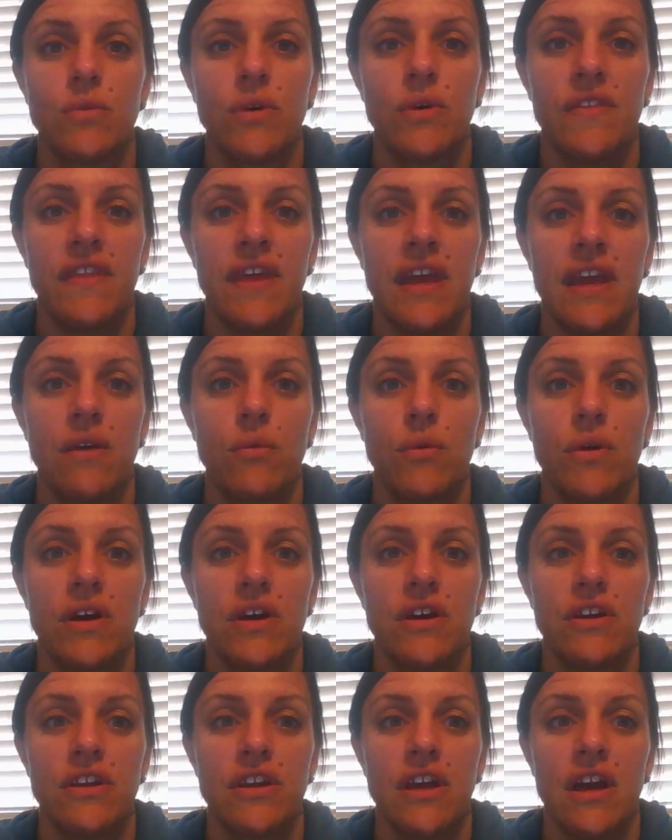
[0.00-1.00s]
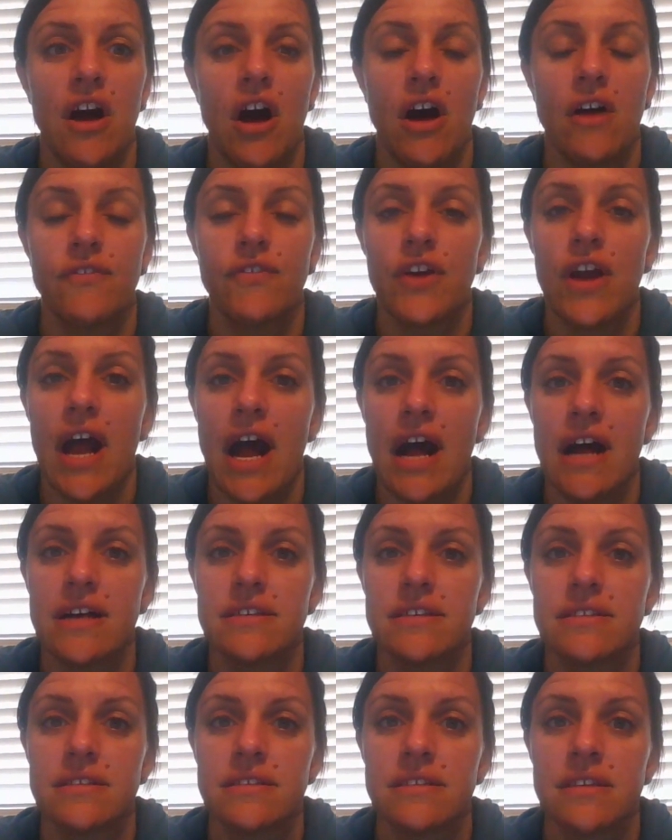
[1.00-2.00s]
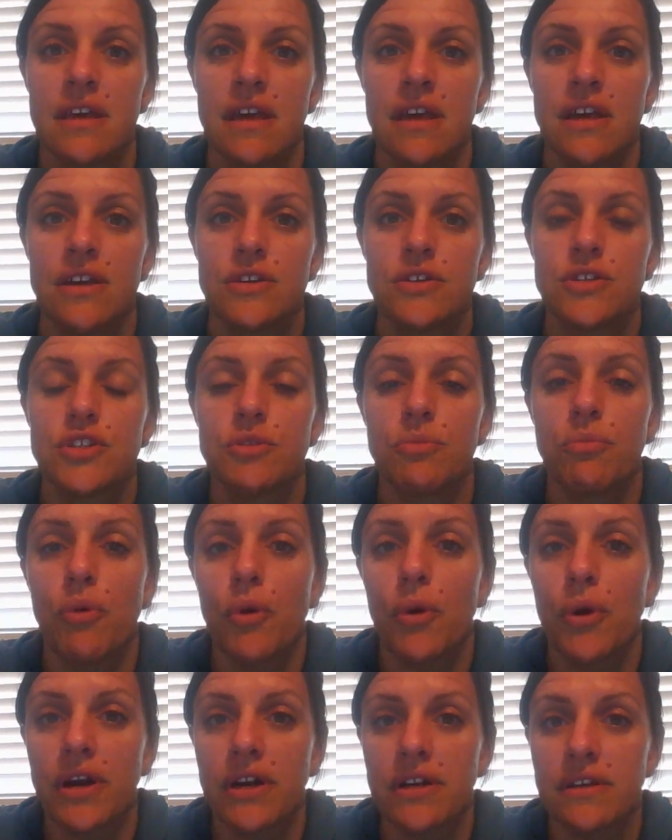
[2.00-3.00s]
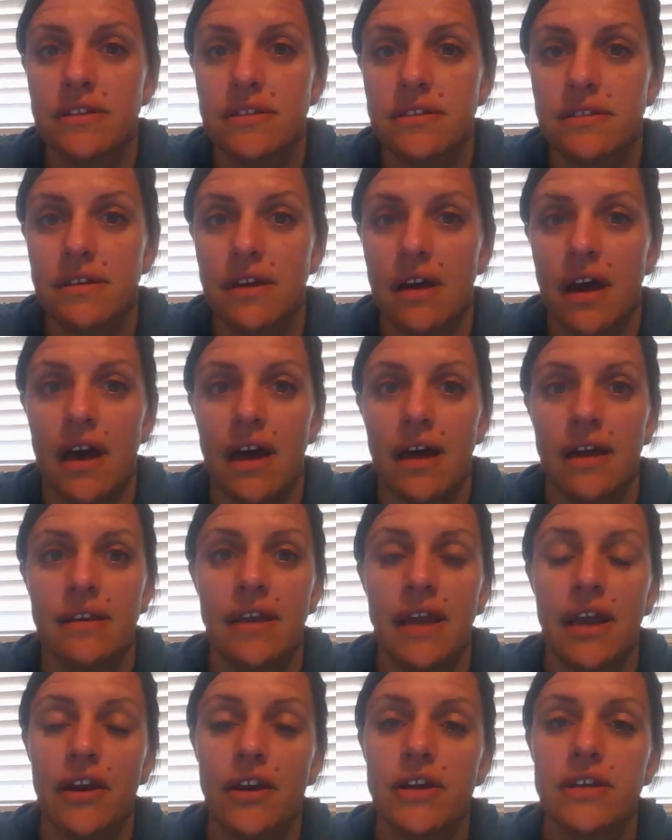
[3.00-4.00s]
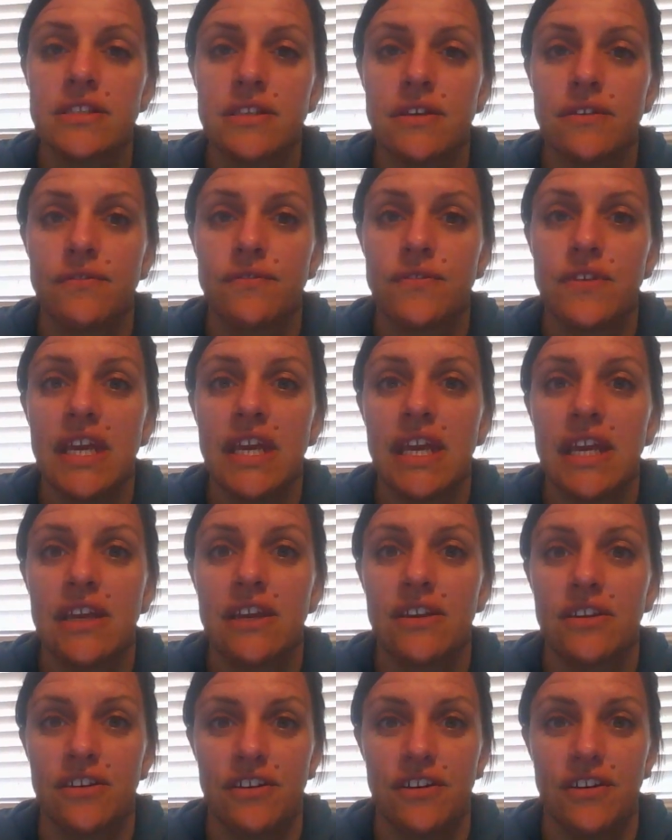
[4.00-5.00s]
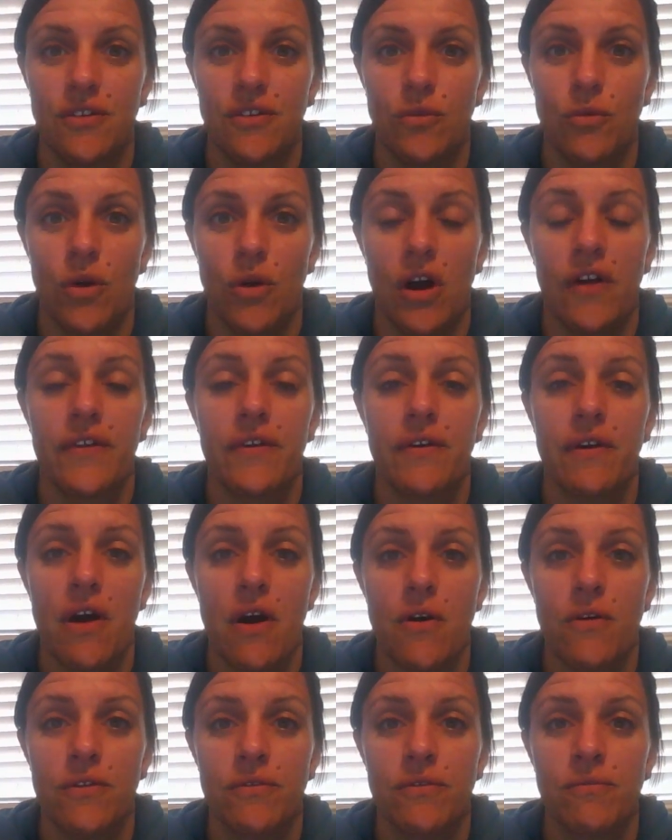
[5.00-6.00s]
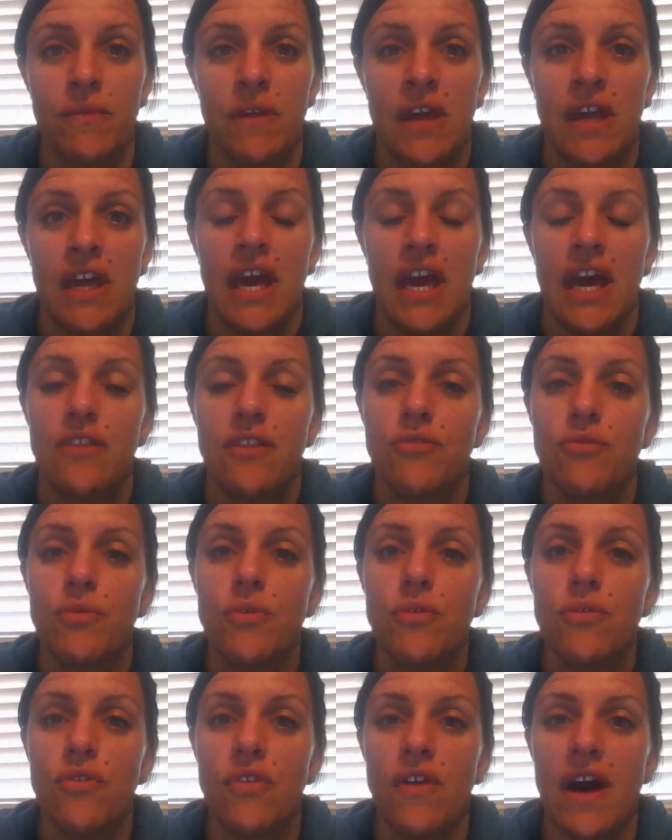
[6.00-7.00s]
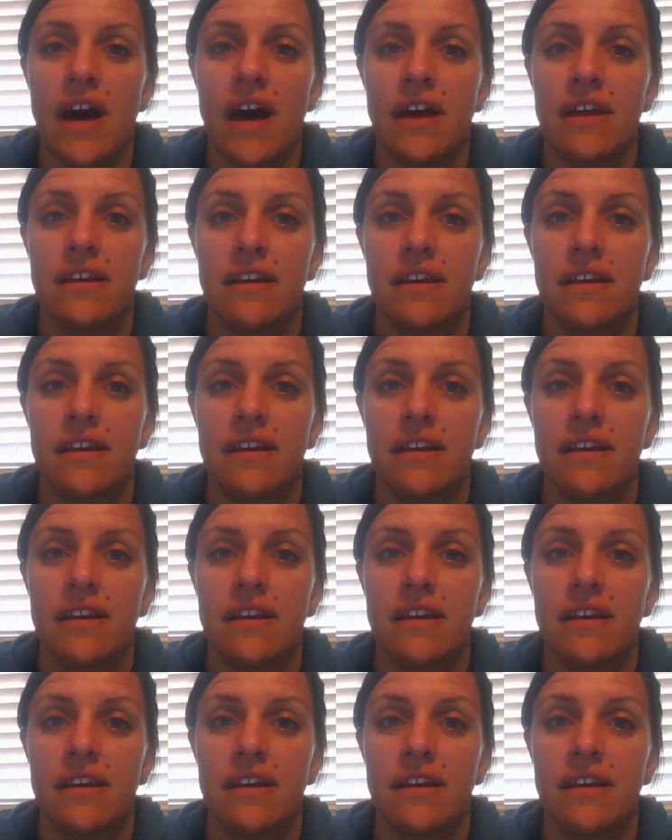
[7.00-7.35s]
they would offer as support and areas of need on their own. And through that,